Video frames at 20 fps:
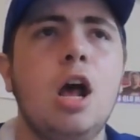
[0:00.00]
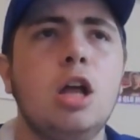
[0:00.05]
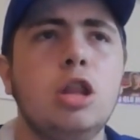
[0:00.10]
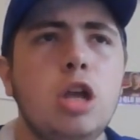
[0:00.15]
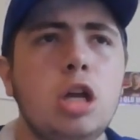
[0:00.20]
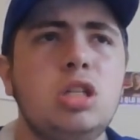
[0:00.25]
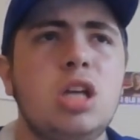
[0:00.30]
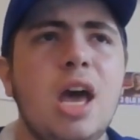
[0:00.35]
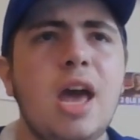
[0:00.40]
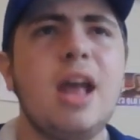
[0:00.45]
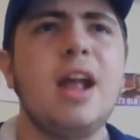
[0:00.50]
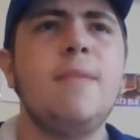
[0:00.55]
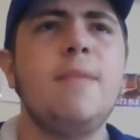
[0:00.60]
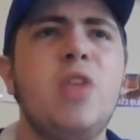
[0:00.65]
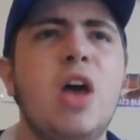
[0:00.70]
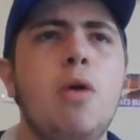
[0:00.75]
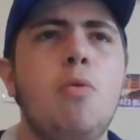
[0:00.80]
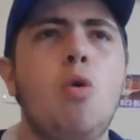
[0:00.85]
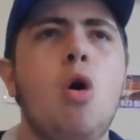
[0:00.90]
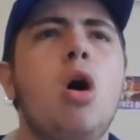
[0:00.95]
the team
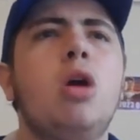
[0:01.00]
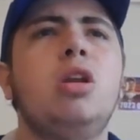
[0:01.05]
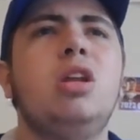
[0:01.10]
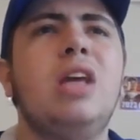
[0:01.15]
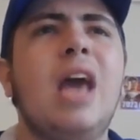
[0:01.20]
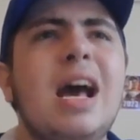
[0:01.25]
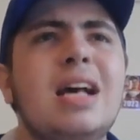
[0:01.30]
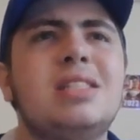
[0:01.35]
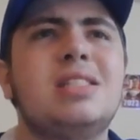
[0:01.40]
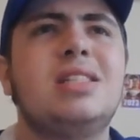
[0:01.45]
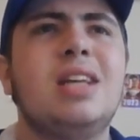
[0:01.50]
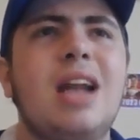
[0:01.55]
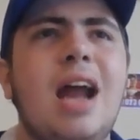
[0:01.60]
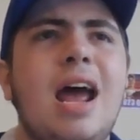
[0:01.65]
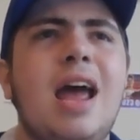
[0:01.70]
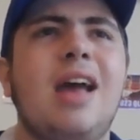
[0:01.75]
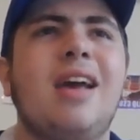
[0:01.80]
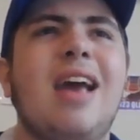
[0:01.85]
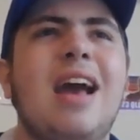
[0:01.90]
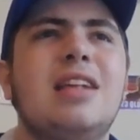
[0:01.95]
that won
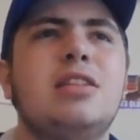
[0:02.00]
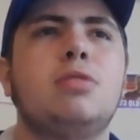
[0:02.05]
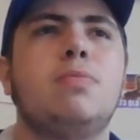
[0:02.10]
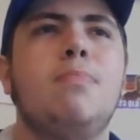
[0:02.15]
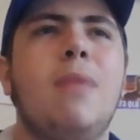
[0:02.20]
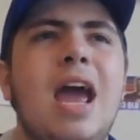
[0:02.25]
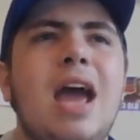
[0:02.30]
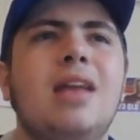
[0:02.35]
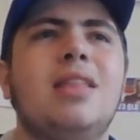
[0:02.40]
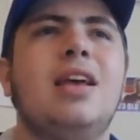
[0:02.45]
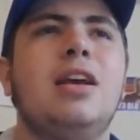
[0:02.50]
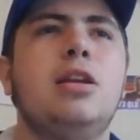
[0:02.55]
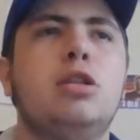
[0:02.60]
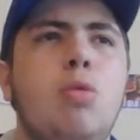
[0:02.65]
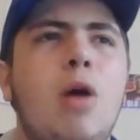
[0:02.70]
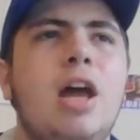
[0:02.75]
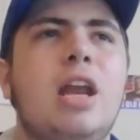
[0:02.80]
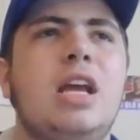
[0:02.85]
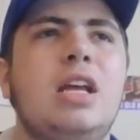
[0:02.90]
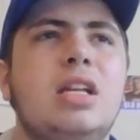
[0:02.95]
yesterday against Manly
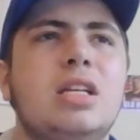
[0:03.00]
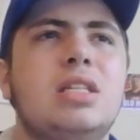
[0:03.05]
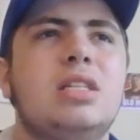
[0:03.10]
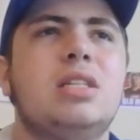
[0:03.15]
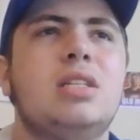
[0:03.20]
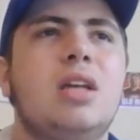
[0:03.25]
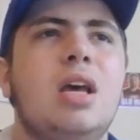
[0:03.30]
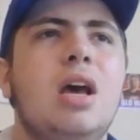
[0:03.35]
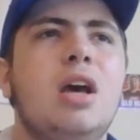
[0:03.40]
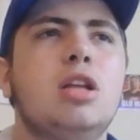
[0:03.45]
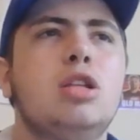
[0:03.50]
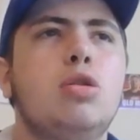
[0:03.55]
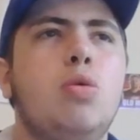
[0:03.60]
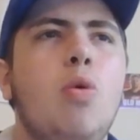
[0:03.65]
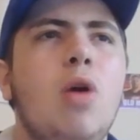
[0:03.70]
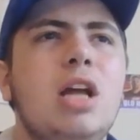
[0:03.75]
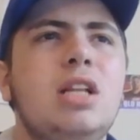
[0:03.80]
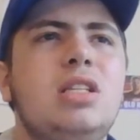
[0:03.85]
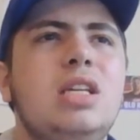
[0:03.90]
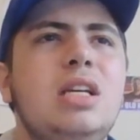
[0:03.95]

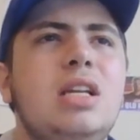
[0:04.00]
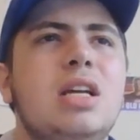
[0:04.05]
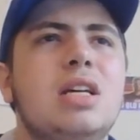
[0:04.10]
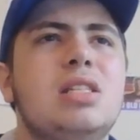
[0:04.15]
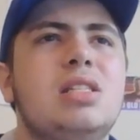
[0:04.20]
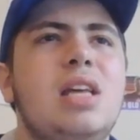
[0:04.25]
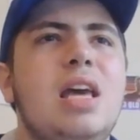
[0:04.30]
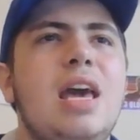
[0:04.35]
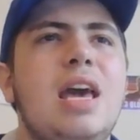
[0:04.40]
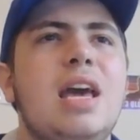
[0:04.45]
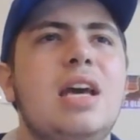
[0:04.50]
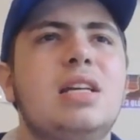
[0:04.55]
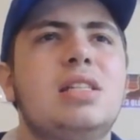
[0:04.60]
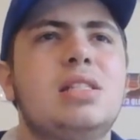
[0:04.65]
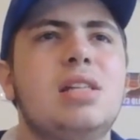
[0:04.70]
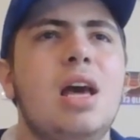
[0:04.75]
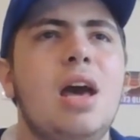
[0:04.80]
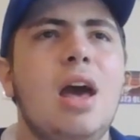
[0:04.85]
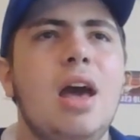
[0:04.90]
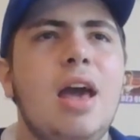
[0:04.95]
20-6.